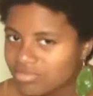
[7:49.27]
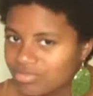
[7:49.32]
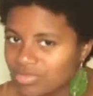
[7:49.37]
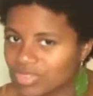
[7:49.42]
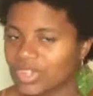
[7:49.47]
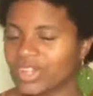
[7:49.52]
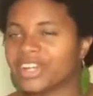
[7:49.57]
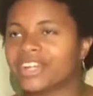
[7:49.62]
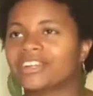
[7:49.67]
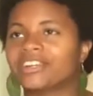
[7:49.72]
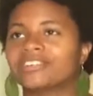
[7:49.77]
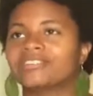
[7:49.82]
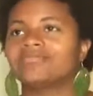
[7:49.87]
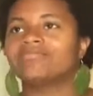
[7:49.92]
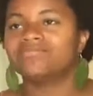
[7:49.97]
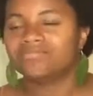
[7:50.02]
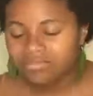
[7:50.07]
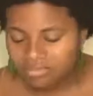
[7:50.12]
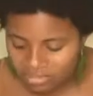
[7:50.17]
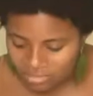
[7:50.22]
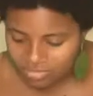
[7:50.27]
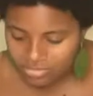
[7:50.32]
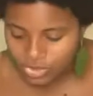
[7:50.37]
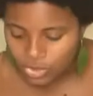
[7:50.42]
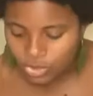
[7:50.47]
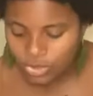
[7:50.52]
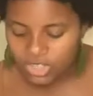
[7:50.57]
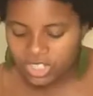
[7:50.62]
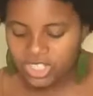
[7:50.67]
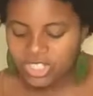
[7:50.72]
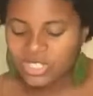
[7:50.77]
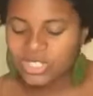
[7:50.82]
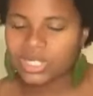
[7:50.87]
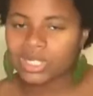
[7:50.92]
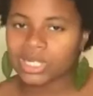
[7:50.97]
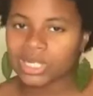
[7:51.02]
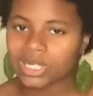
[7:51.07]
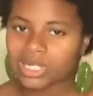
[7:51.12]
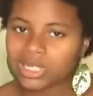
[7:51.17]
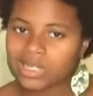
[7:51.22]
like origins
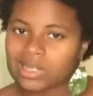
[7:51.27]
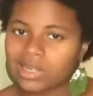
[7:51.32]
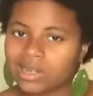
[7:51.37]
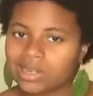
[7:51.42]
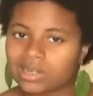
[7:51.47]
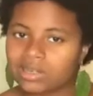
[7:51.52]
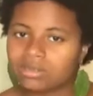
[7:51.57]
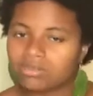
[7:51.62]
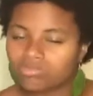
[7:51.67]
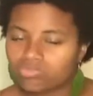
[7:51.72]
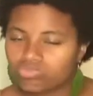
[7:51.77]
in India.